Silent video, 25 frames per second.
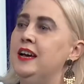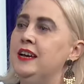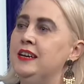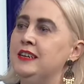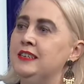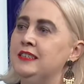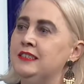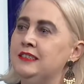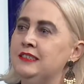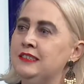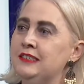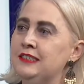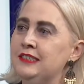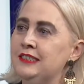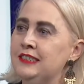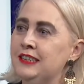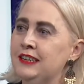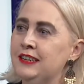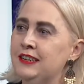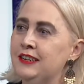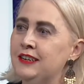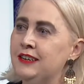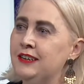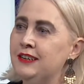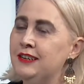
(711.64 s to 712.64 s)
And
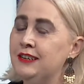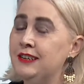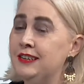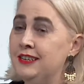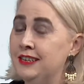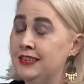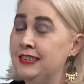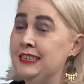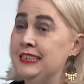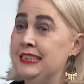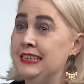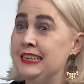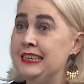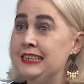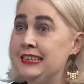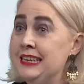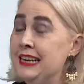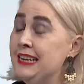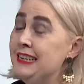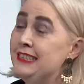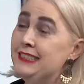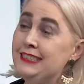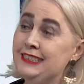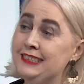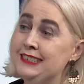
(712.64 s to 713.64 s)

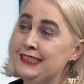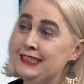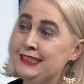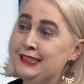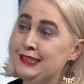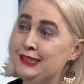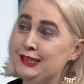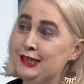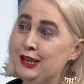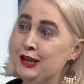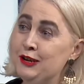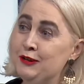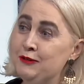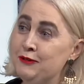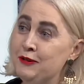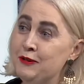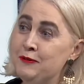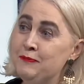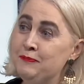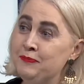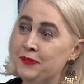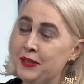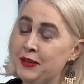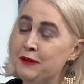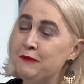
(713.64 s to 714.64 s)
yes, so
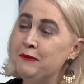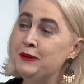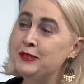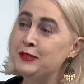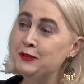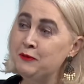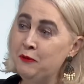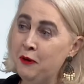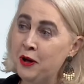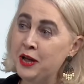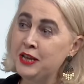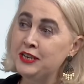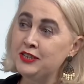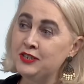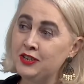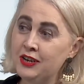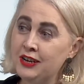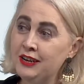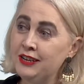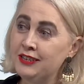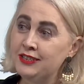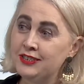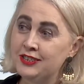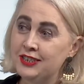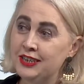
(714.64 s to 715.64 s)
it was quite
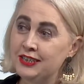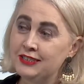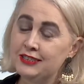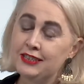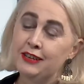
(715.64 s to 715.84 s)
challenging.